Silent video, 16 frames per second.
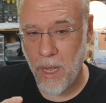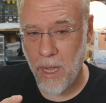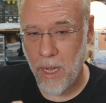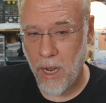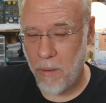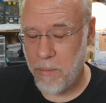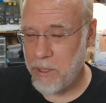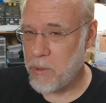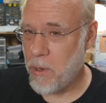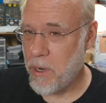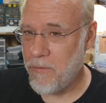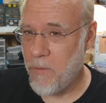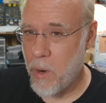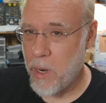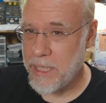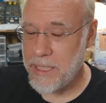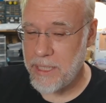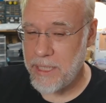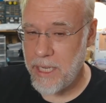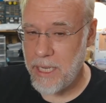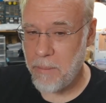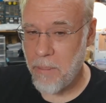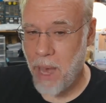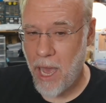
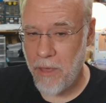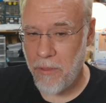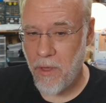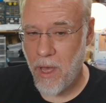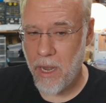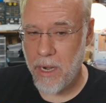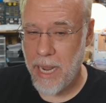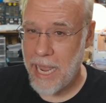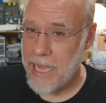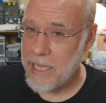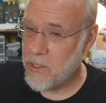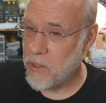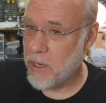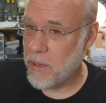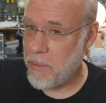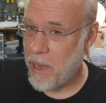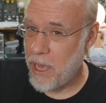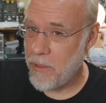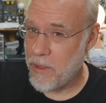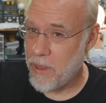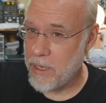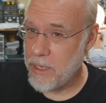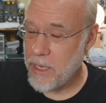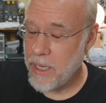RP2040C, Python, and
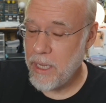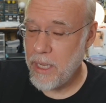CircuitPython.